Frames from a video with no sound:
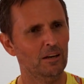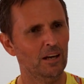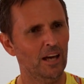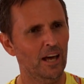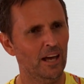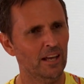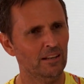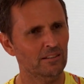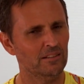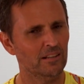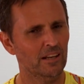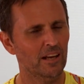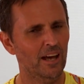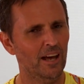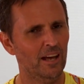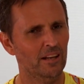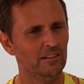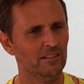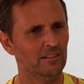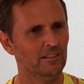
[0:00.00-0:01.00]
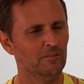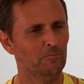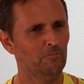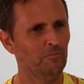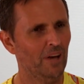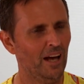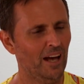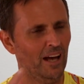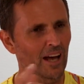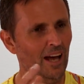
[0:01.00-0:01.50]
And and
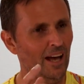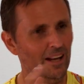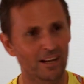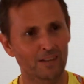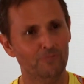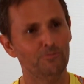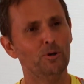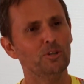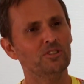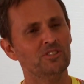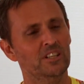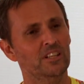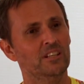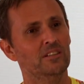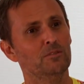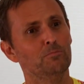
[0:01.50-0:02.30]
uh, and unfortunately,